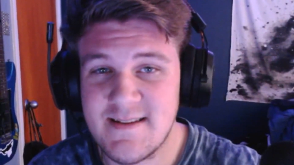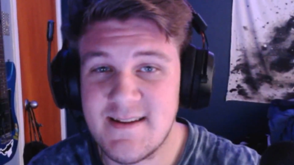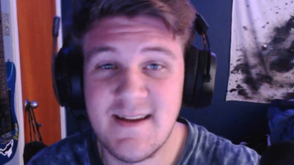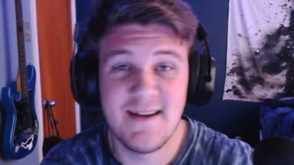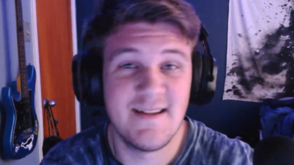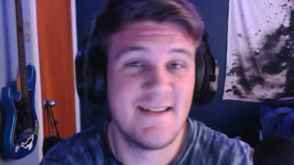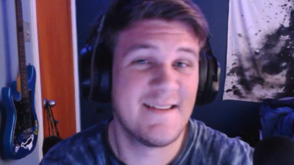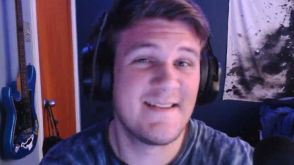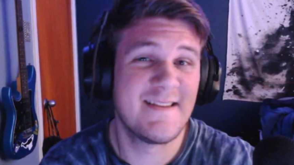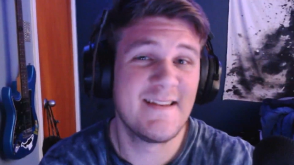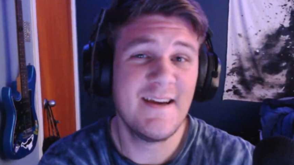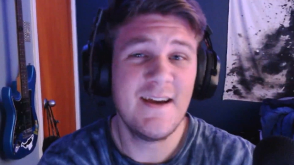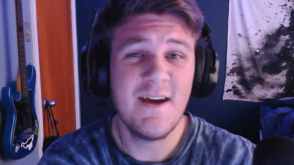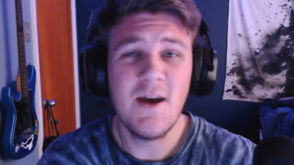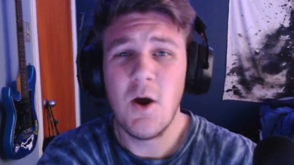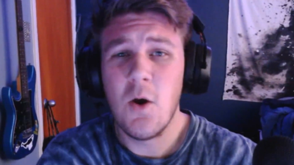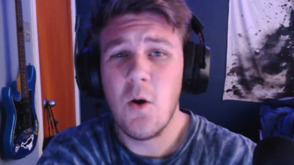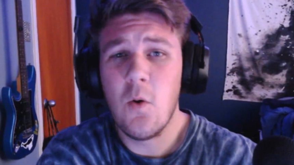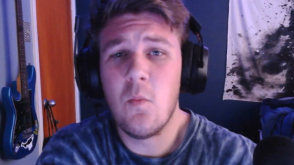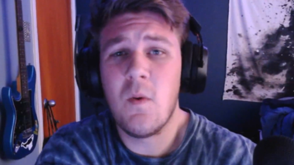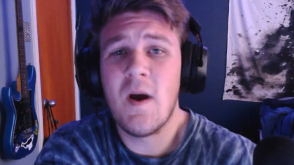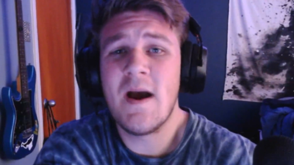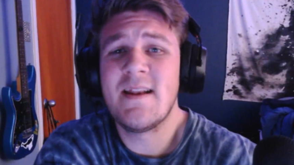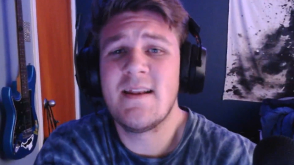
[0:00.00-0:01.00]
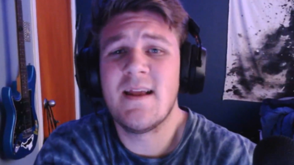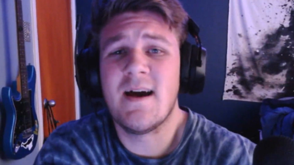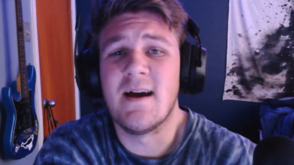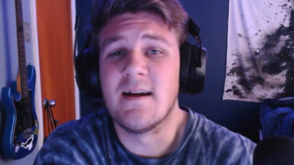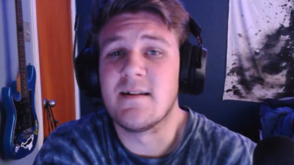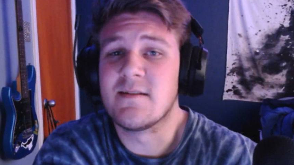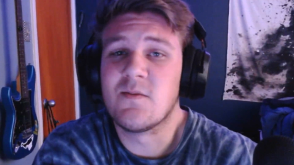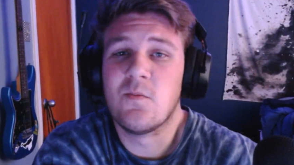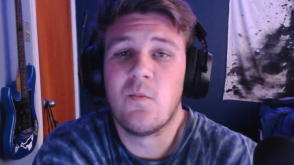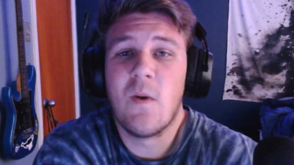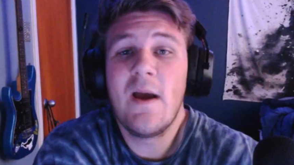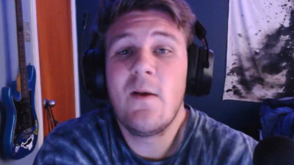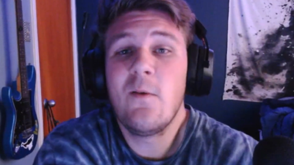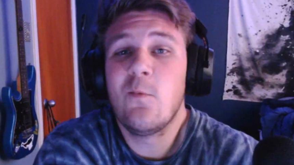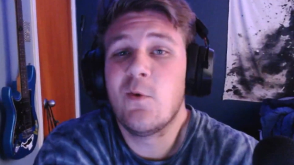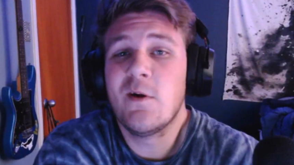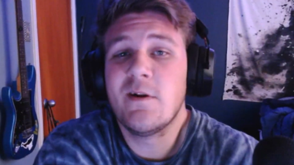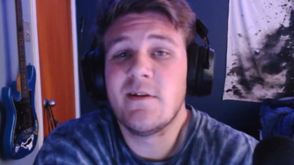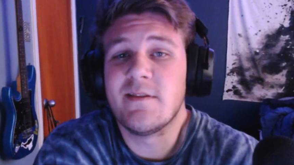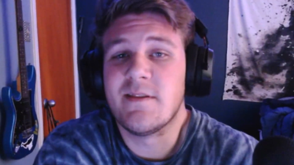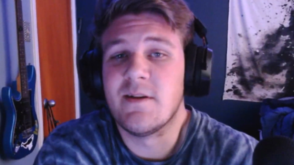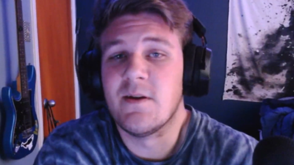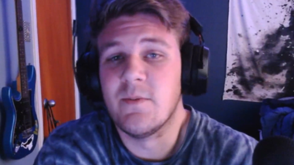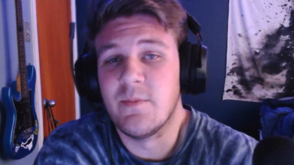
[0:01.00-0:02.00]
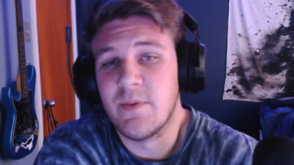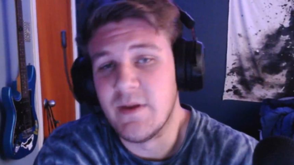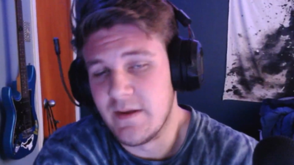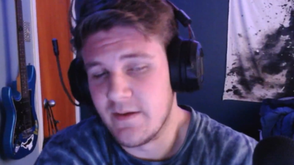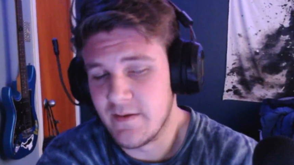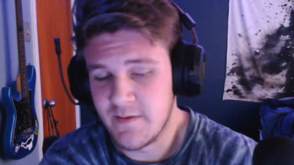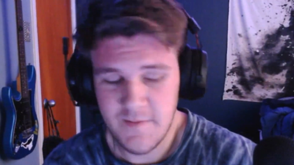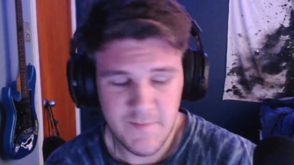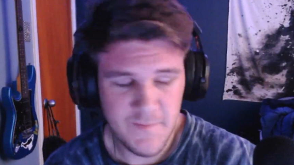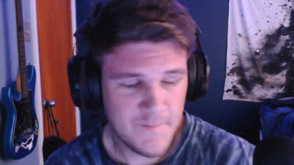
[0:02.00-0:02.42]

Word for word: because why not? Why wouldn't there be?